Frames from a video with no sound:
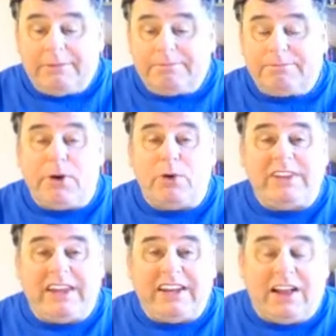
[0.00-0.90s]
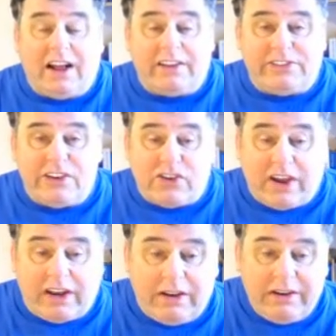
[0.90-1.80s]

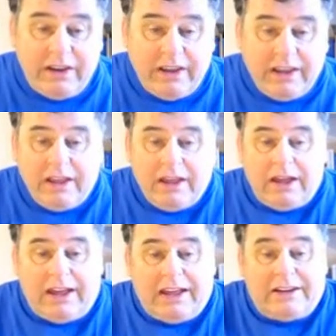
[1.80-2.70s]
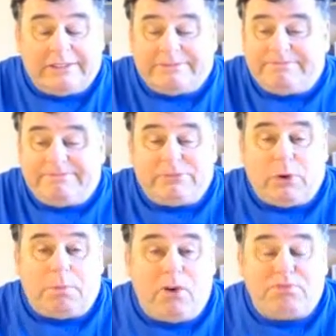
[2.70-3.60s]
protein-concentrated or
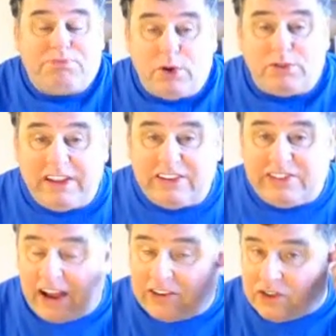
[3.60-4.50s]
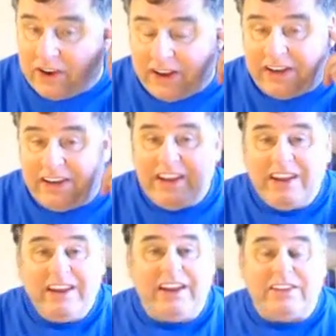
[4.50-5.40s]
protein-saturated
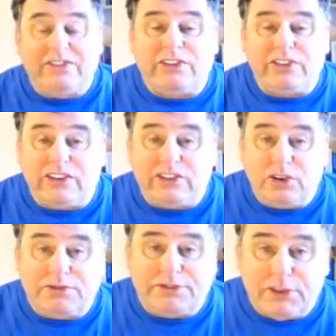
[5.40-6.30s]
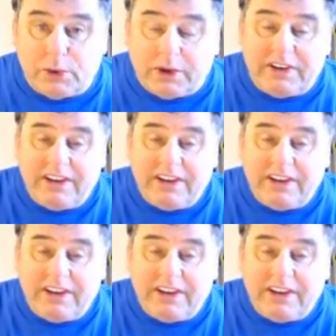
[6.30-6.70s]
interstitial fluid